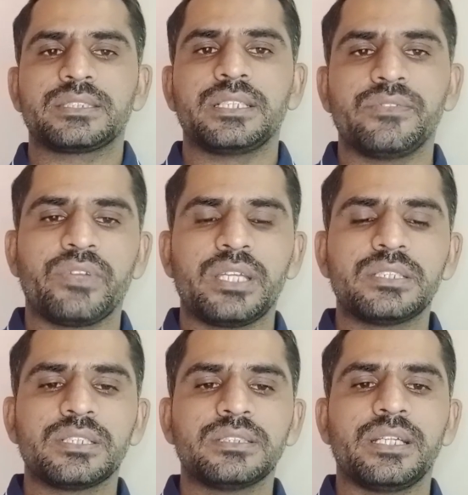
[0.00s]
the
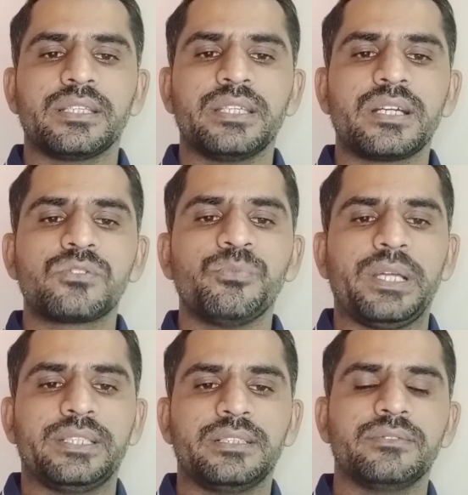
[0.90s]
certification, and there are two
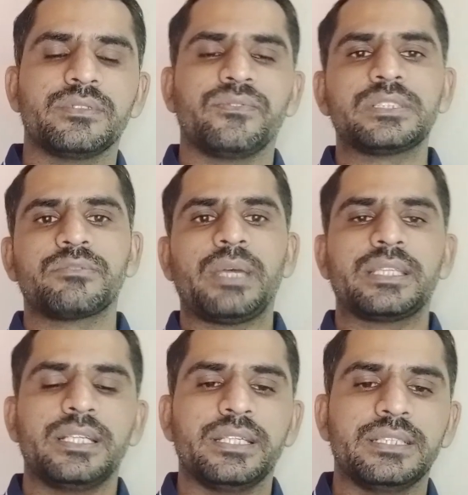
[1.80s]
methods. The first
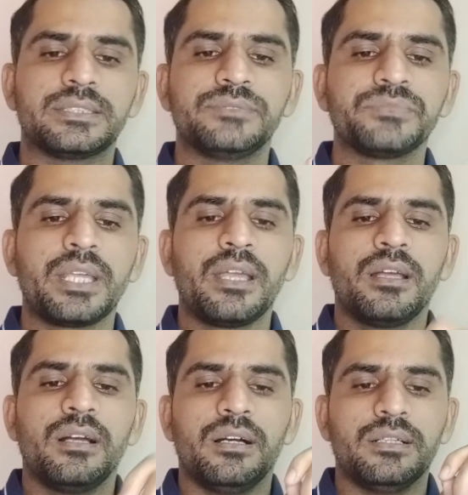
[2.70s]
method is
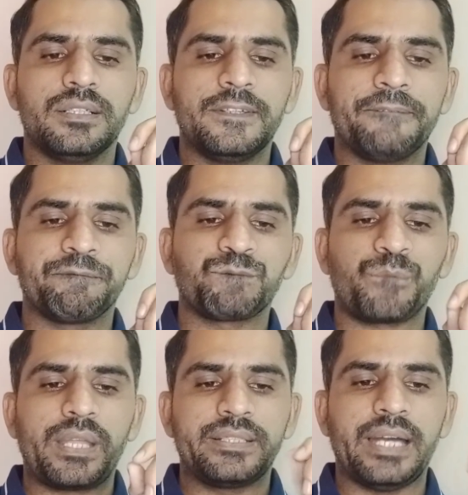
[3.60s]
a
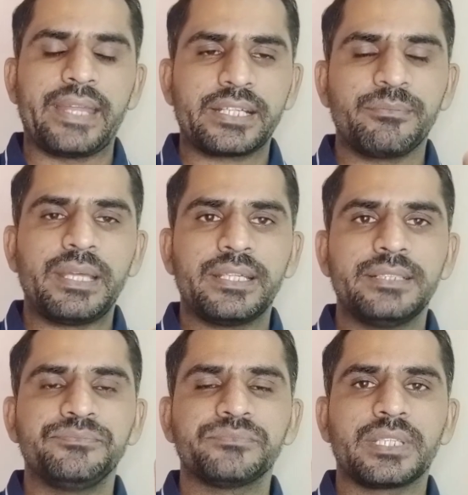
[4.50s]
direct
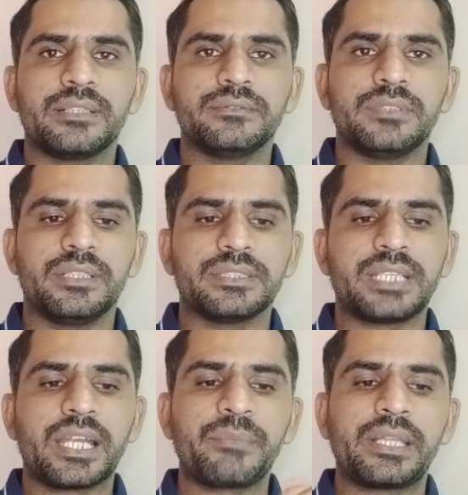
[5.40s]
method, and the
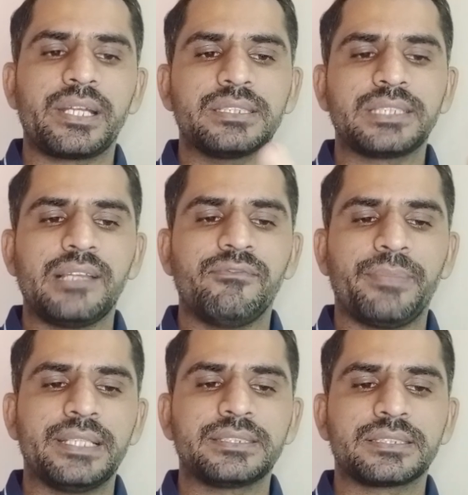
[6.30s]
second method is
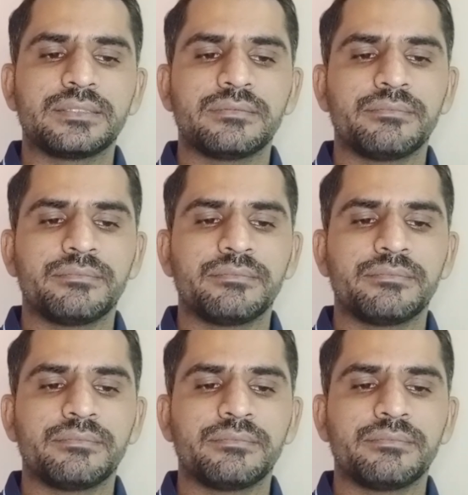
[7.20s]
self-paced